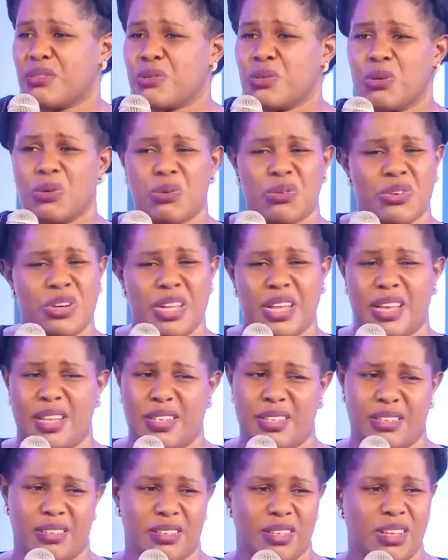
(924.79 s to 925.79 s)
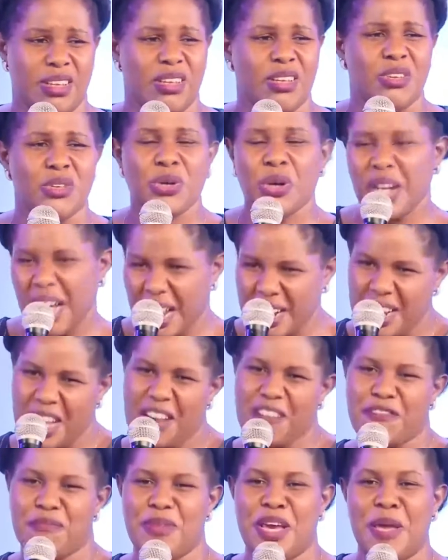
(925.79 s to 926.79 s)
So really, you can
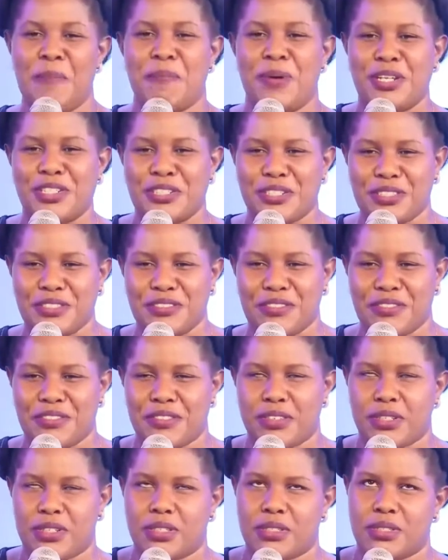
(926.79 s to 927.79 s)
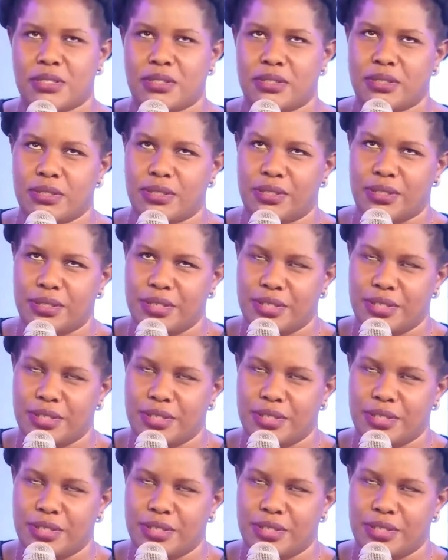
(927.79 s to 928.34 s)
have my passion fruits.